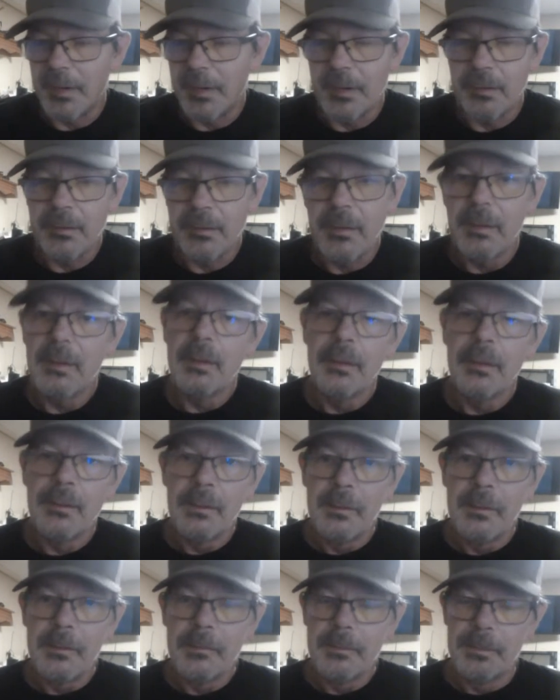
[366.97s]
And it's got a
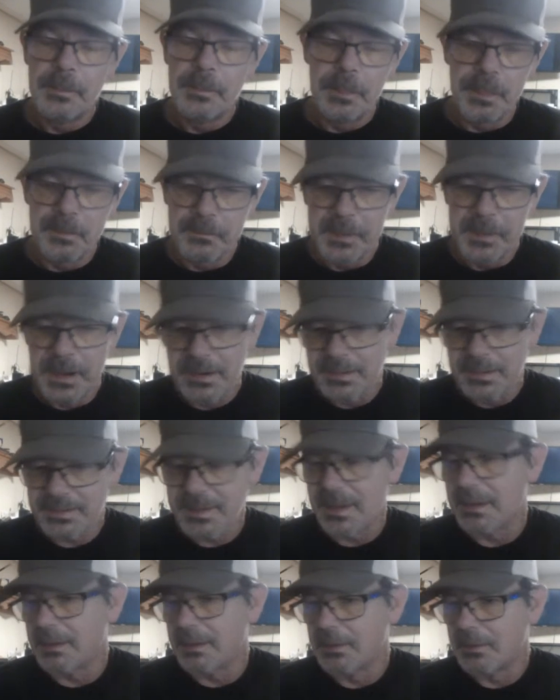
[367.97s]
little area where you can sit
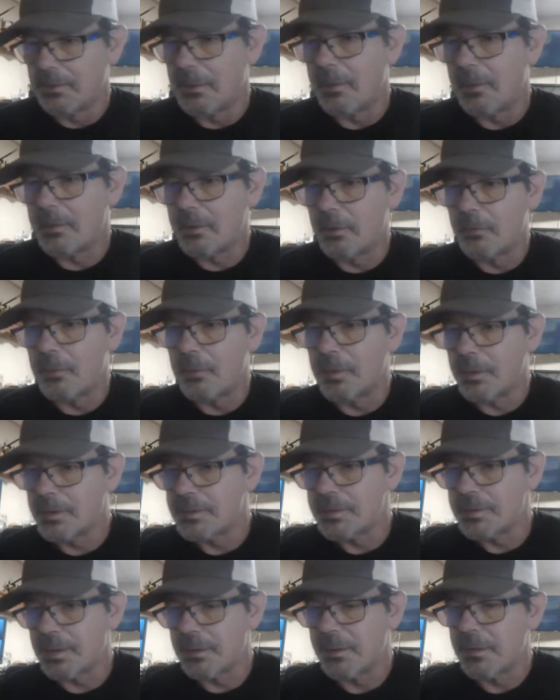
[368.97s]
at a table with
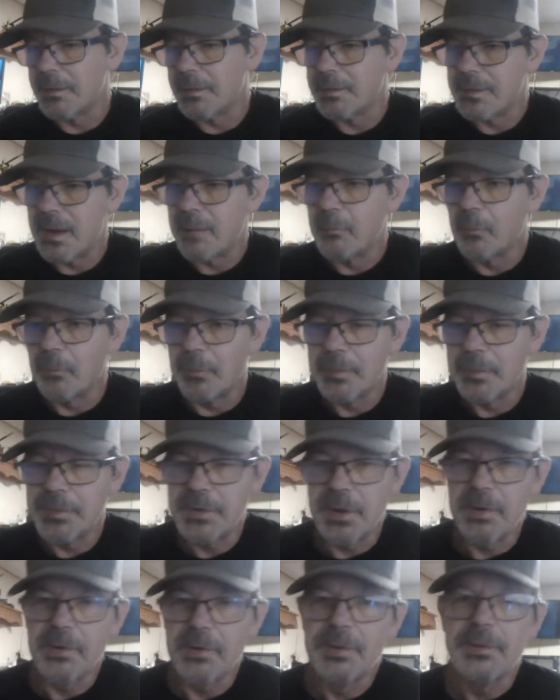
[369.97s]
chairs around it and stuff.
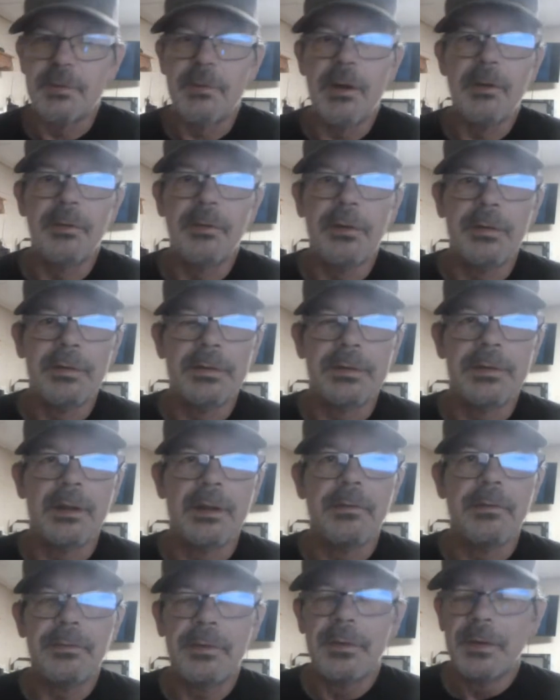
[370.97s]

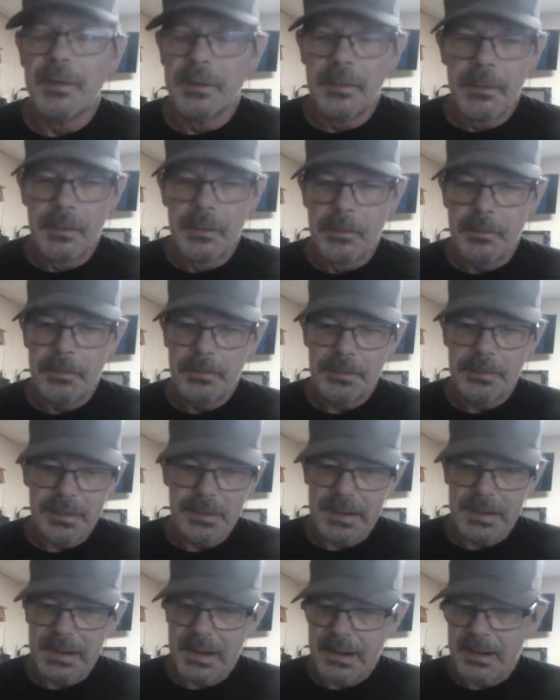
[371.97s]
And it runs
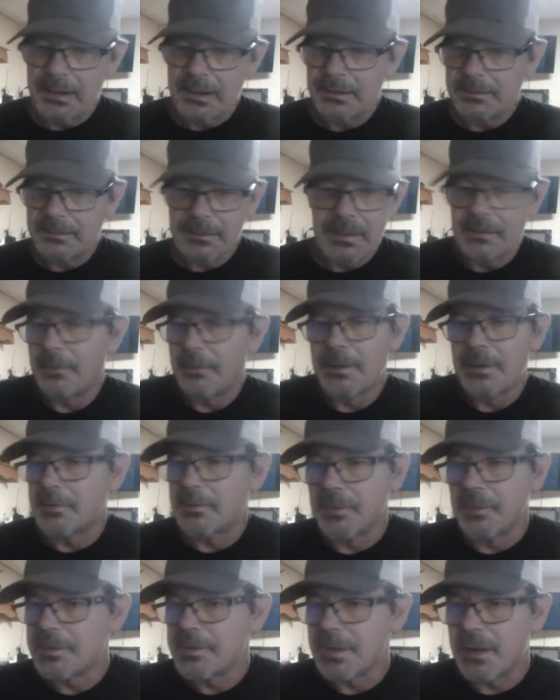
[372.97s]
for the same price as the
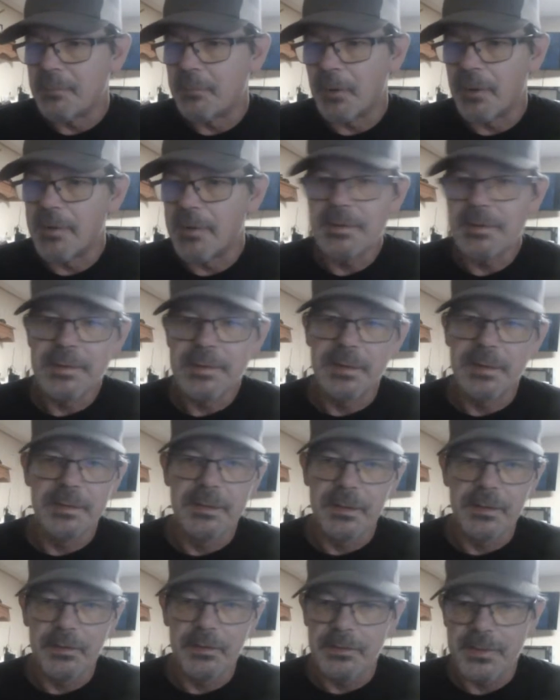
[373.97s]
little tiny one
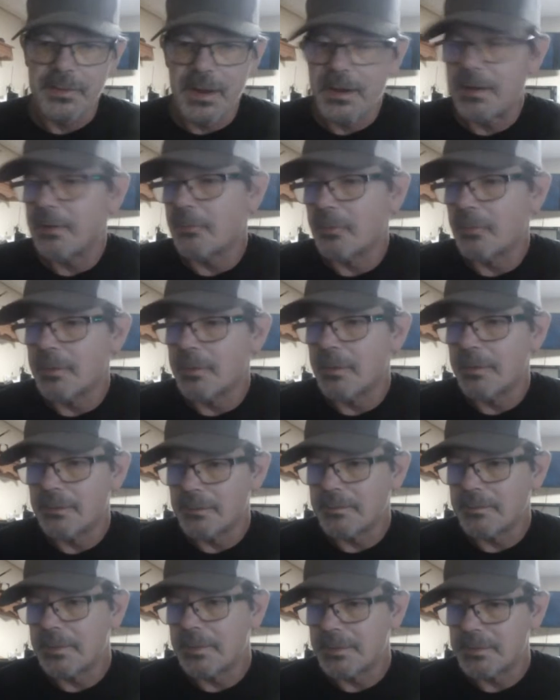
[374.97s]
that is made for
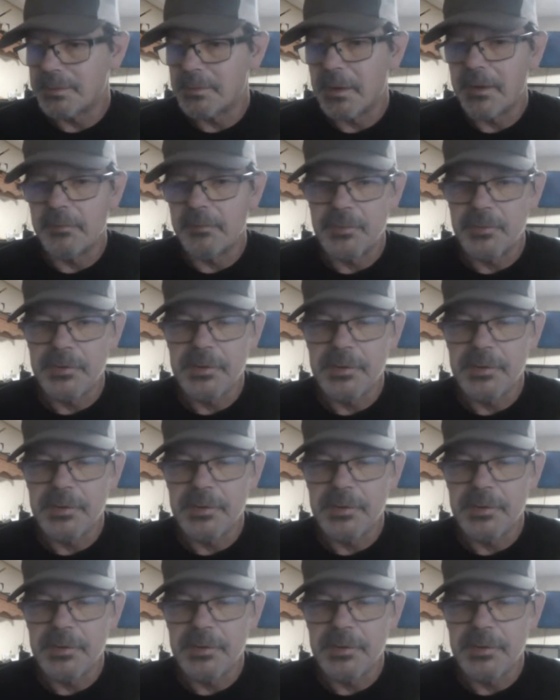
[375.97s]
just 2 people.